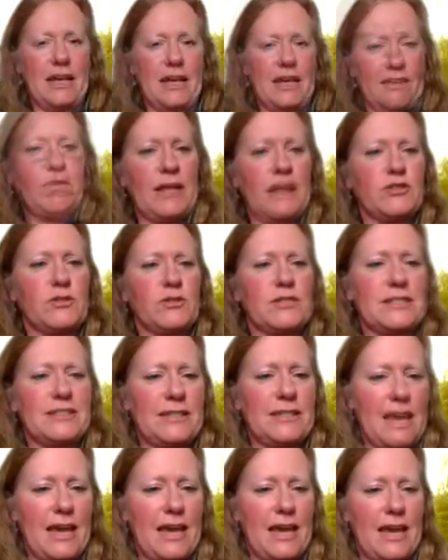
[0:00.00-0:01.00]
answer is
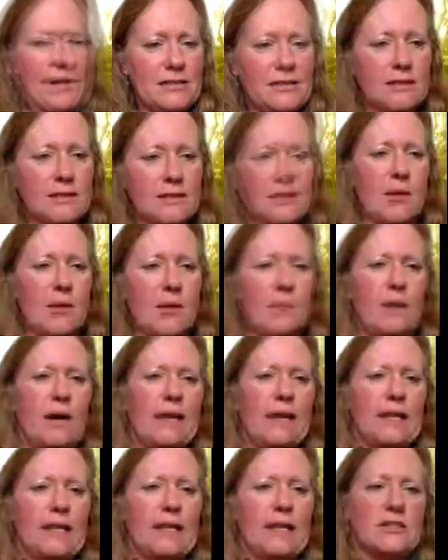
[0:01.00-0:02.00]
yes, but
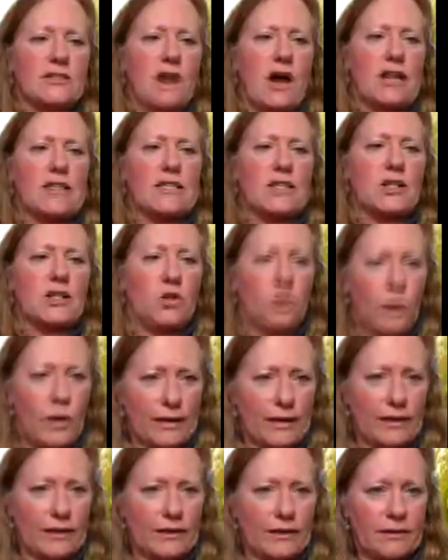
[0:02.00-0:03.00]
it's not as
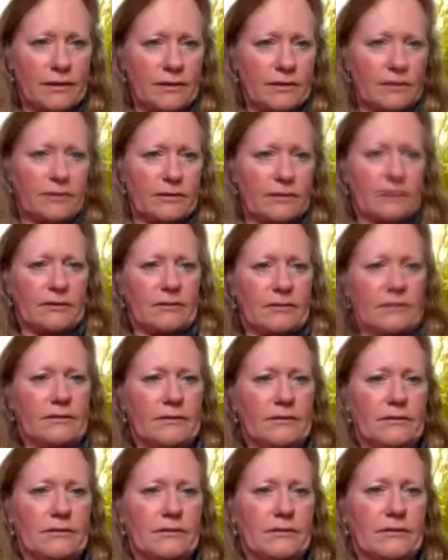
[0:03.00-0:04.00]
quick
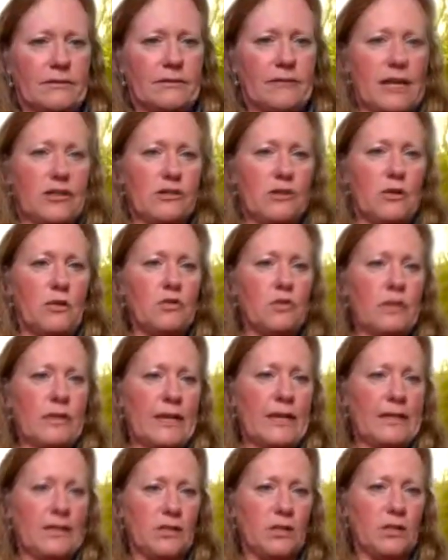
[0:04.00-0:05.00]
as growers would
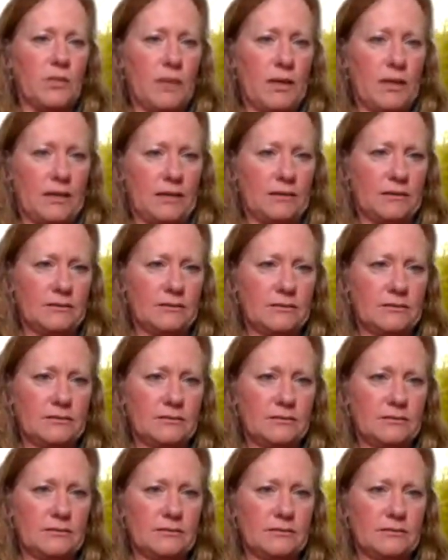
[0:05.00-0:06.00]
like it to be,
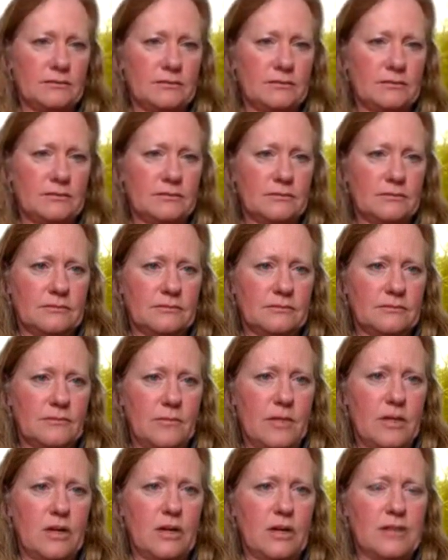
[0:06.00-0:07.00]

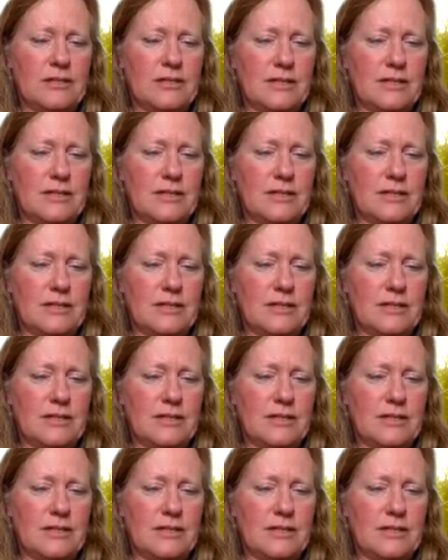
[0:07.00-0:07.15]
because